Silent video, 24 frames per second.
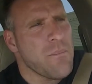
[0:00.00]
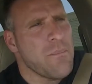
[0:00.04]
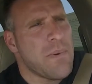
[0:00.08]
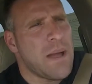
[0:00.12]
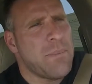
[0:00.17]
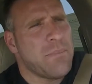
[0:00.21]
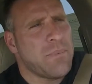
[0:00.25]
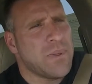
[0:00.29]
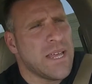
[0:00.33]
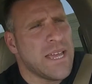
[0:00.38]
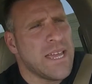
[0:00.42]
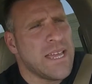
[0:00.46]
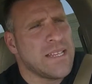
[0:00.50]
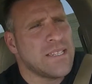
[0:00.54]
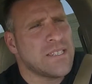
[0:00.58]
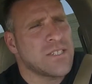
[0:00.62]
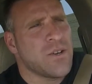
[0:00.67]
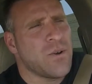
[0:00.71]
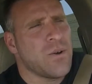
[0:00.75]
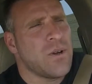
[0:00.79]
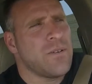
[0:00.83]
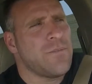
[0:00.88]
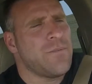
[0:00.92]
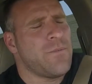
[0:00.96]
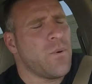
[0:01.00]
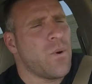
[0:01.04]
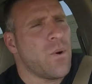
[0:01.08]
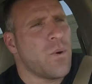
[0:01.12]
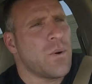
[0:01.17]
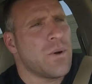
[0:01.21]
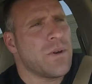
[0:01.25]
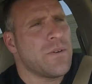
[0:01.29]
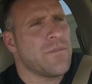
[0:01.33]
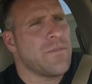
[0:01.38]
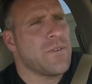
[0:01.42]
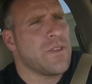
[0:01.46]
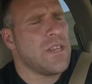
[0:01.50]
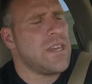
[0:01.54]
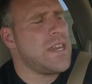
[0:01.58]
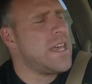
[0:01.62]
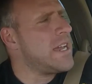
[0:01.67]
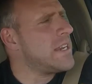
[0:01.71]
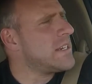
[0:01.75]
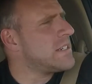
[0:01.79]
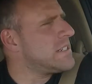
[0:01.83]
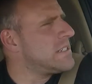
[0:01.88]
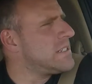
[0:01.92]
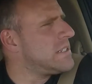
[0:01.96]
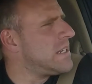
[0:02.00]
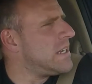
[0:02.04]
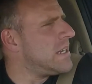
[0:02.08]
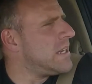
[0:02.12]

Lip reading: my plans going forward for the next,